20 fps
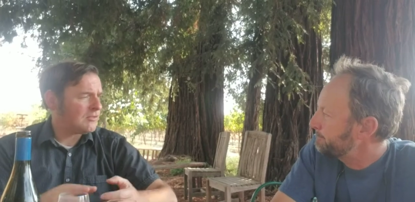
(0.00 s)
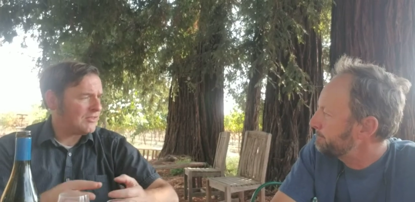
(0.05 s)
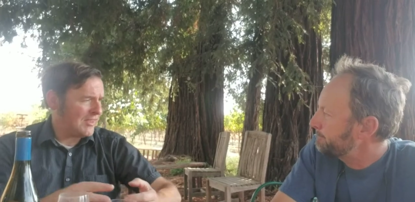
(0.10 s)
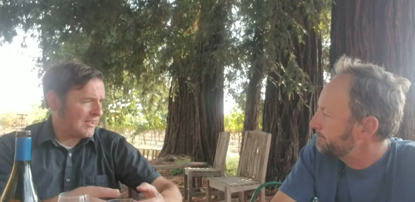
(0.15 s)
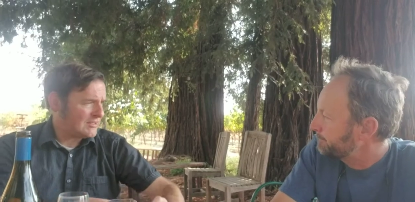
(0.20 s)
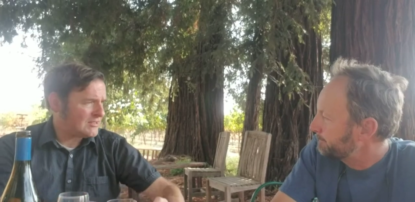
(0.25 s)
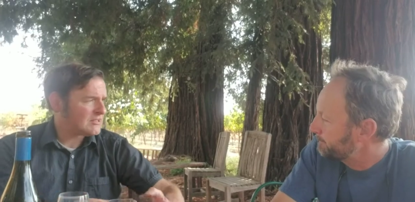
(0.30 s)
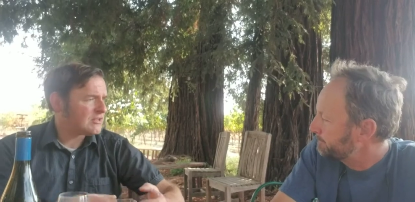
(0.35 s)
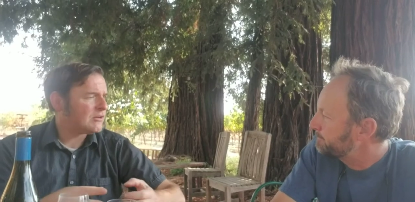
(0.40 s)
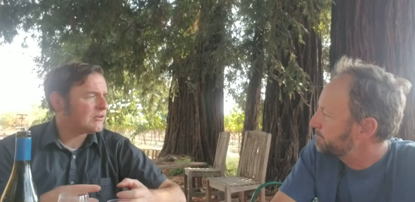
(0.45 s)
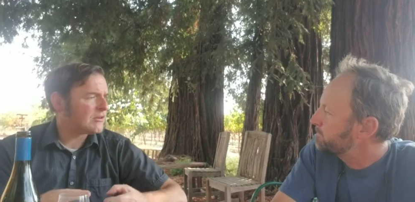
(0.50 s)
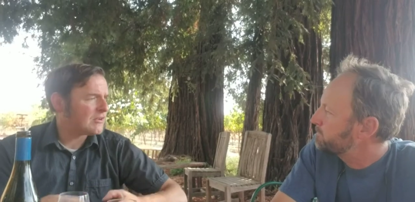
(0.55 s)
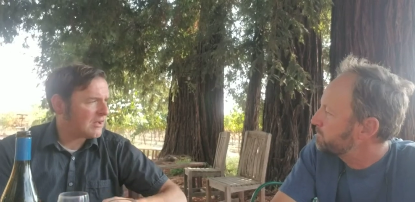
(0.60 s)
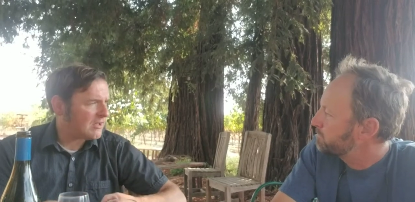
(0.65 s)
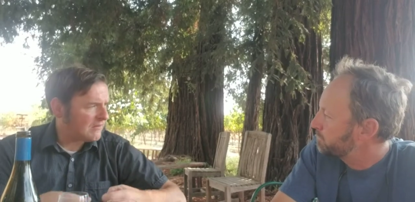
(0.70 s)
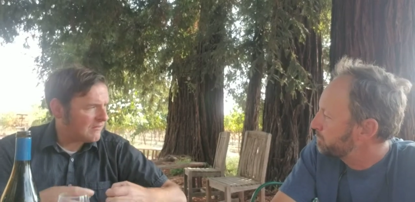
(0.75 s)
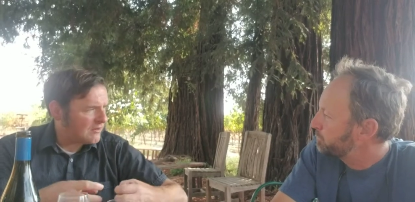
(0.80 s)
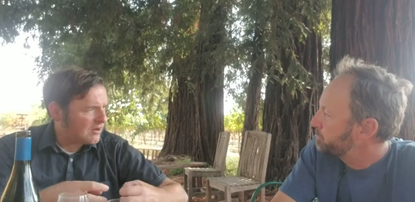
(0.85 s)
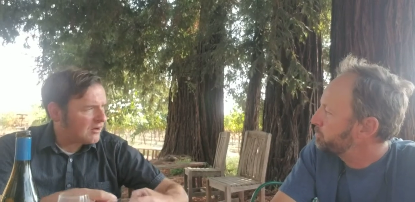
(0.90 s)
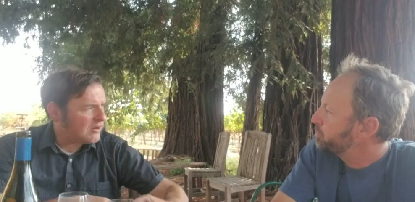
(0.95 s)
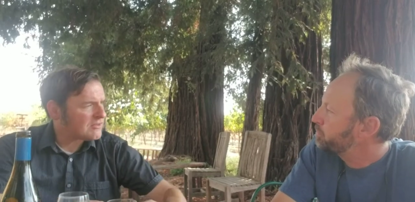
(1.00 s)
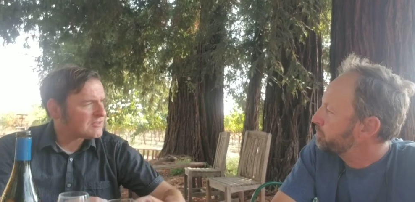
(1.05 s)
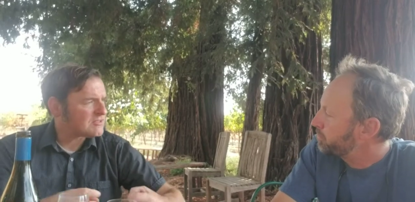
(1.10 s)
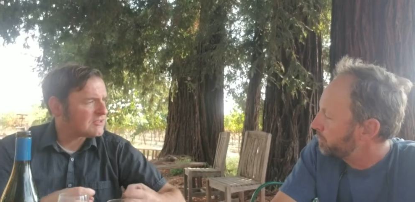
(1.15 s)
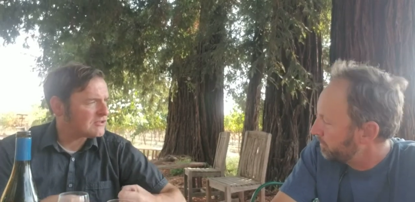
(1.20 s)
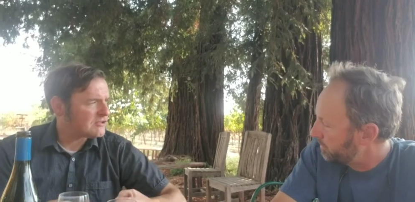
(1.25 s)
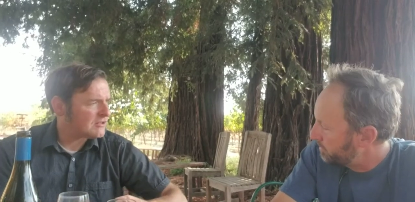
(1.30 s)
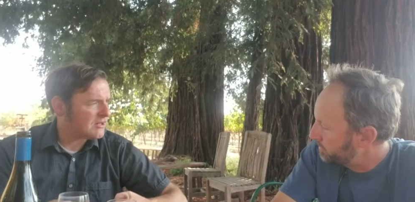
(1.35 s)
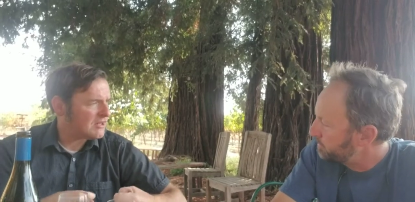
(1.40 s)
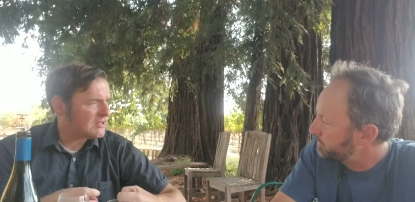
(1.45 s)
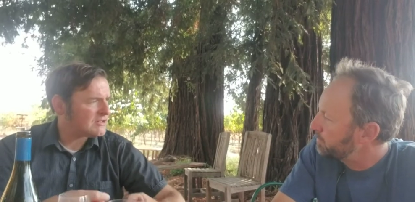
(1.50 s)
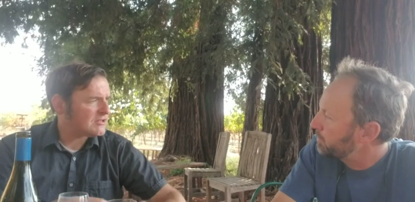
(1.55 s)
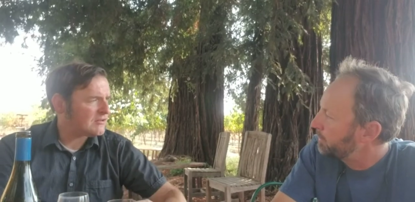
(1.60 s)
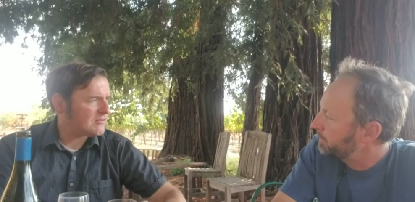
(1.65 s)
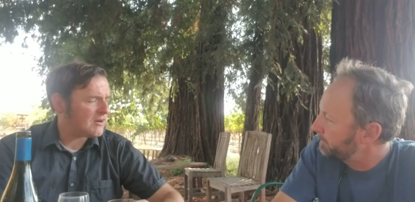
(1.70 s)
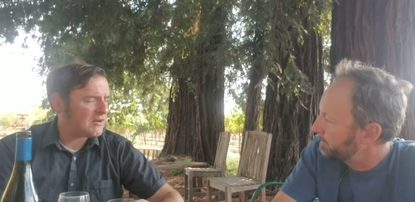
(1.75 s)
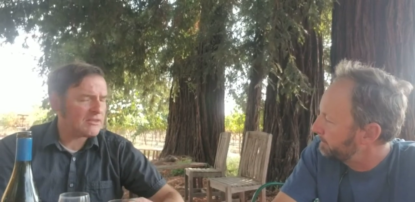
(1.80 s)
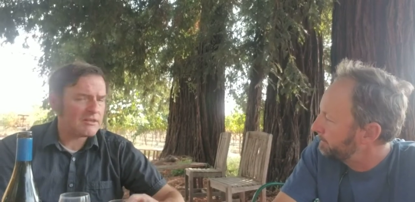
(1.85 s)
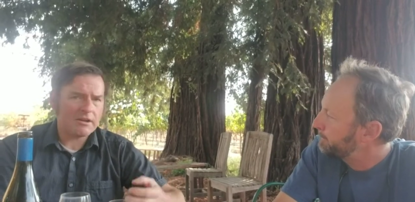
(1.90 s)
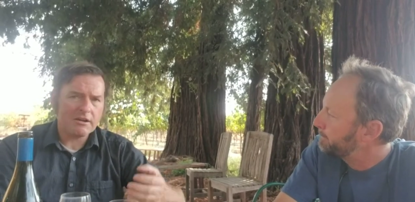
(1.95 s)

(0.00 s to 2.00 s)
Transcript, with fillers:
Speaker 1: That's her kind of concentration mm -hmm. right there.